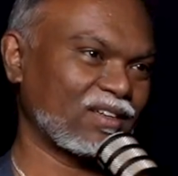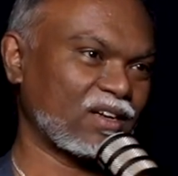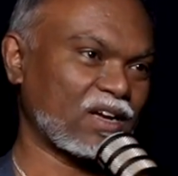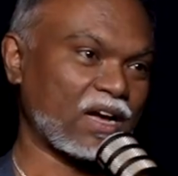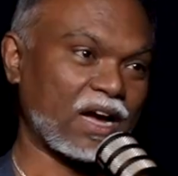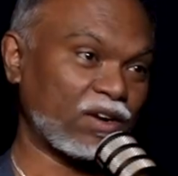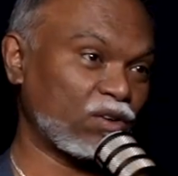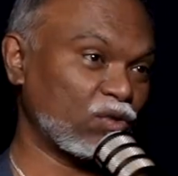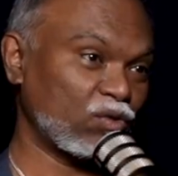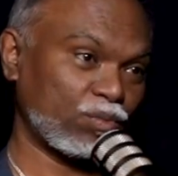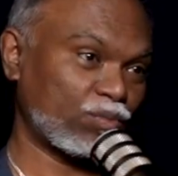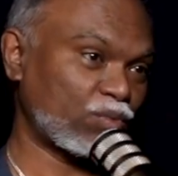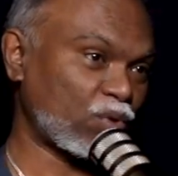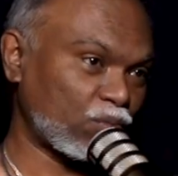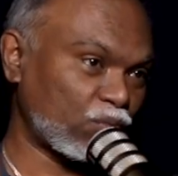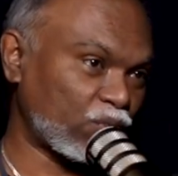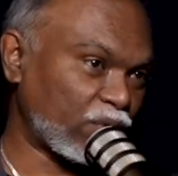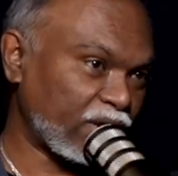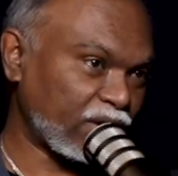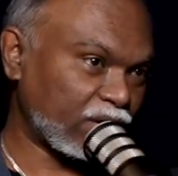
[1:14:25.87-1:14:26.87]
I don't know
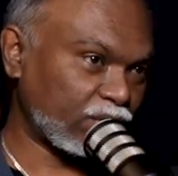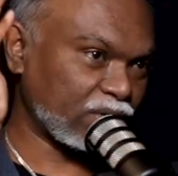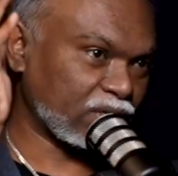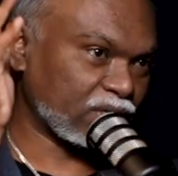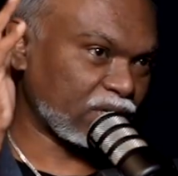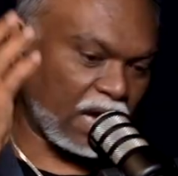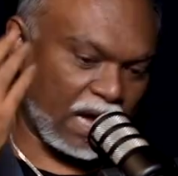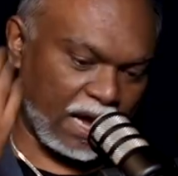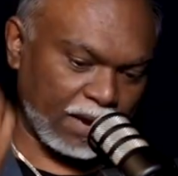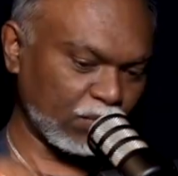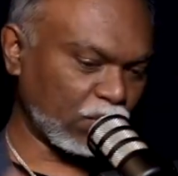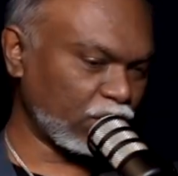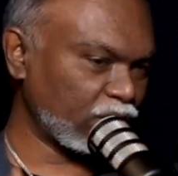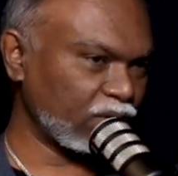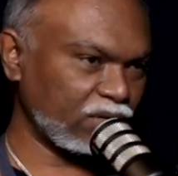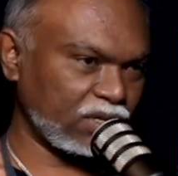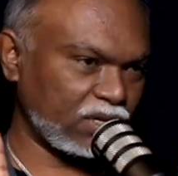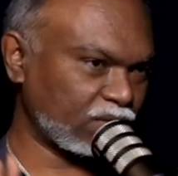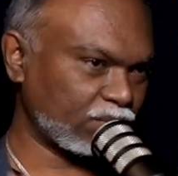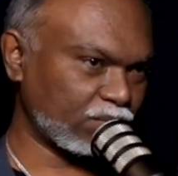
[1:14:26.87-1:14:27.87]
from where it was. I am not
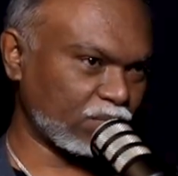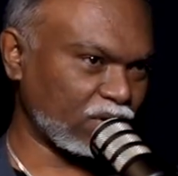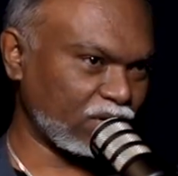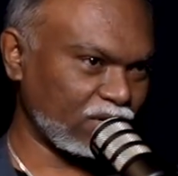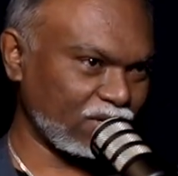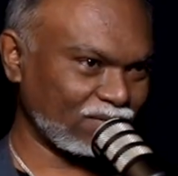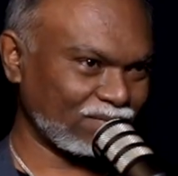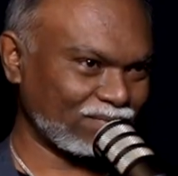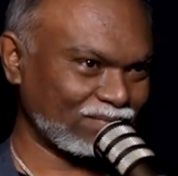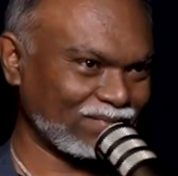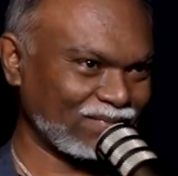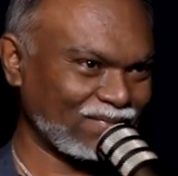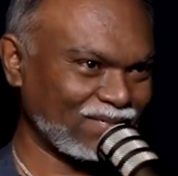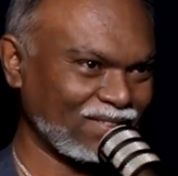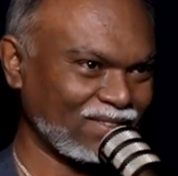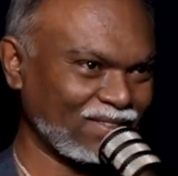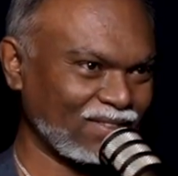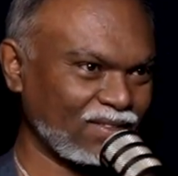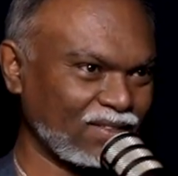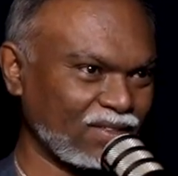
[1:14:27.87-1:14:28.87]
in this body.
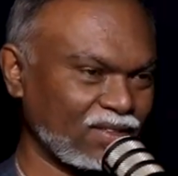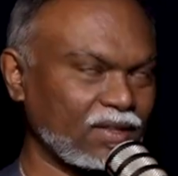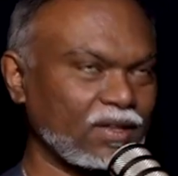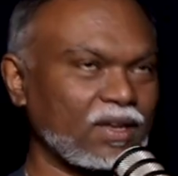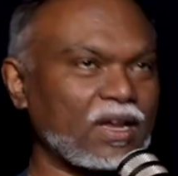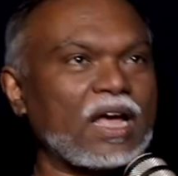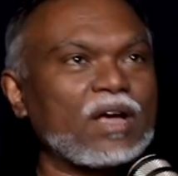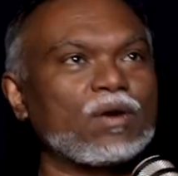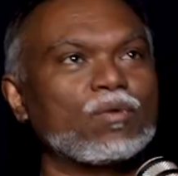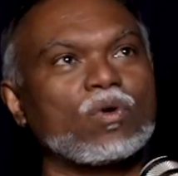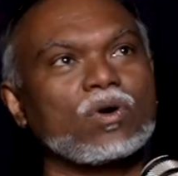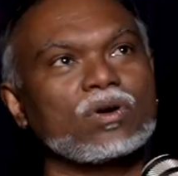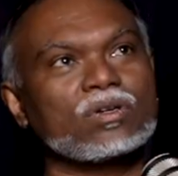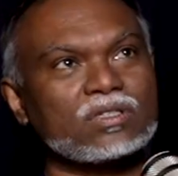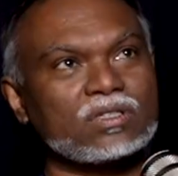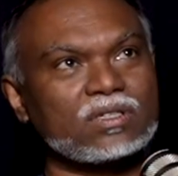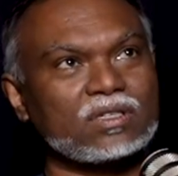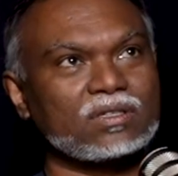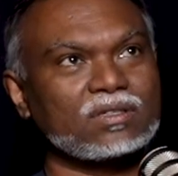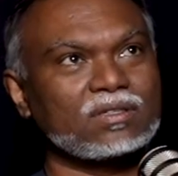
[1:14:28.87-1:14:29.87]
I
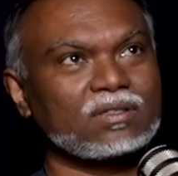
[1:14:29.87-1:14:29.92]
watched.